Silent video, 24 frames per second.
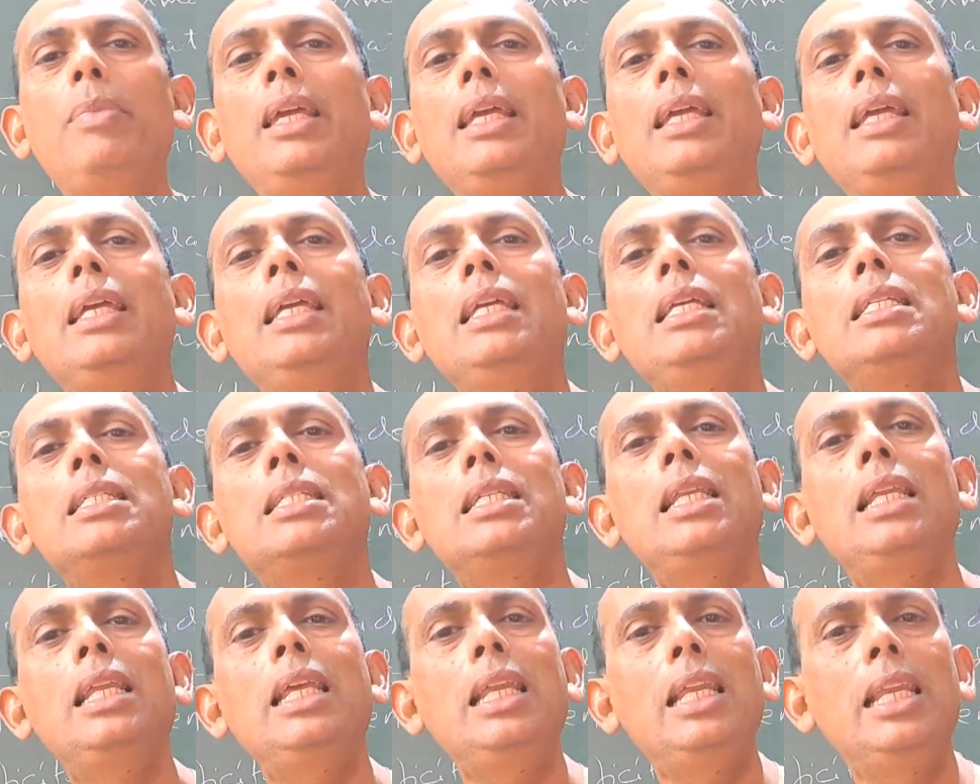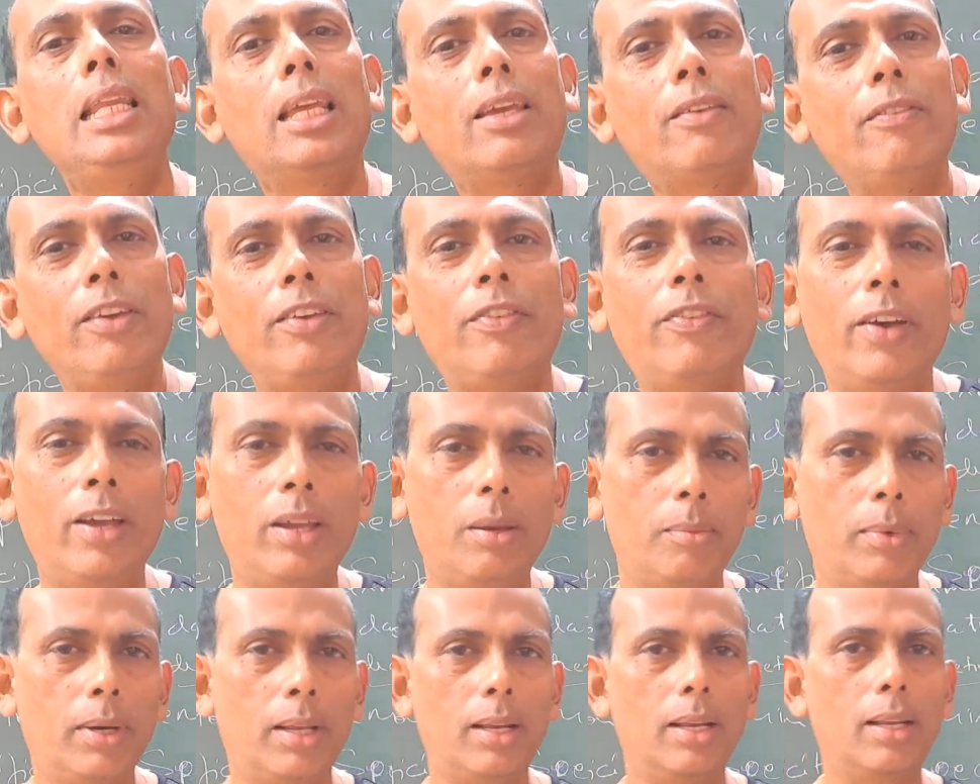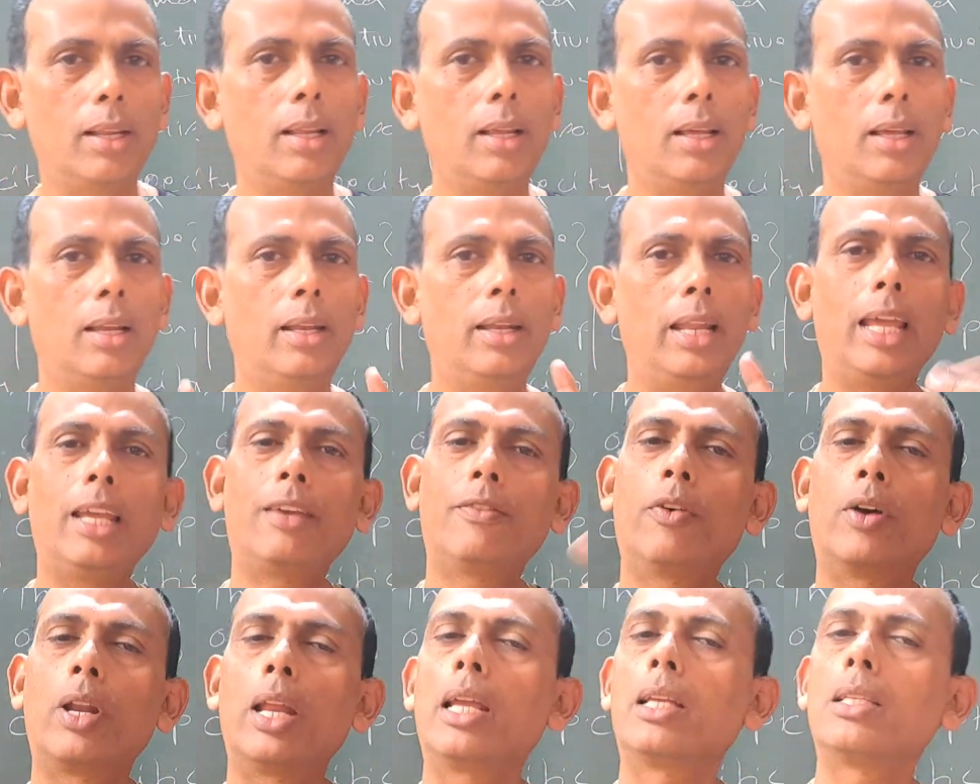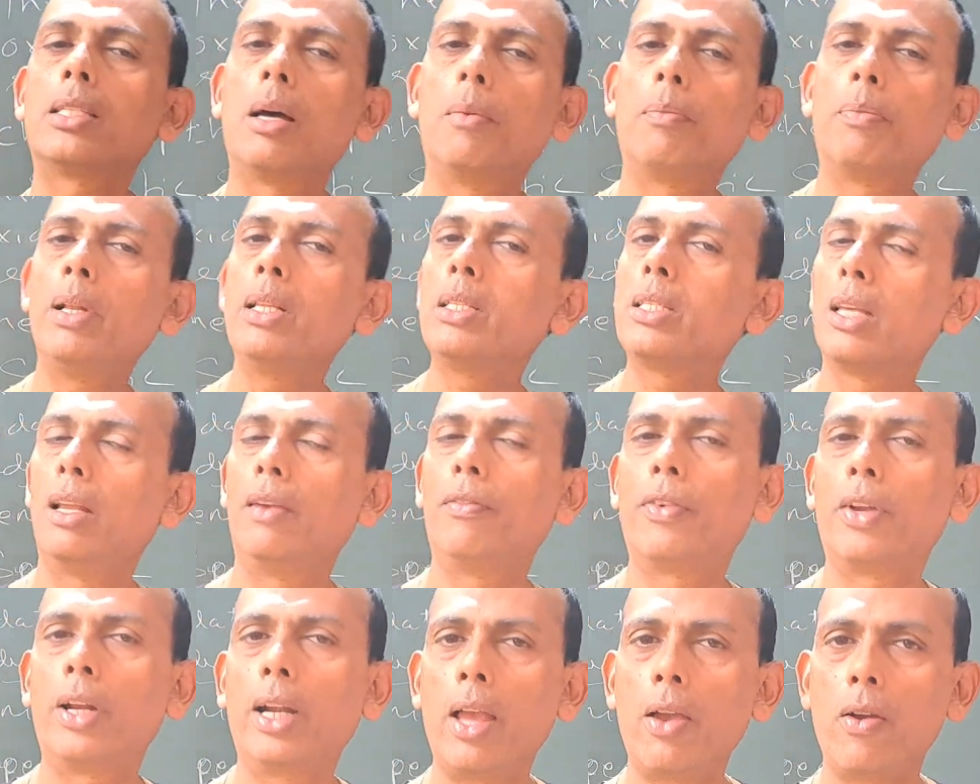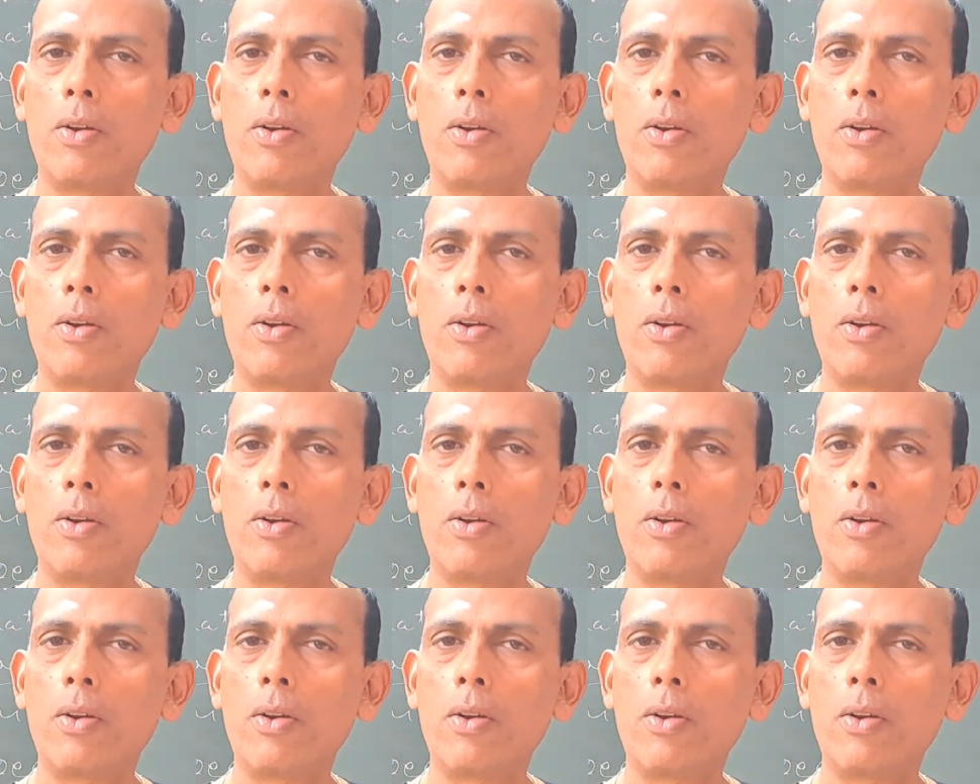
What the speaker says: be easily liquefiable, like for example sulfur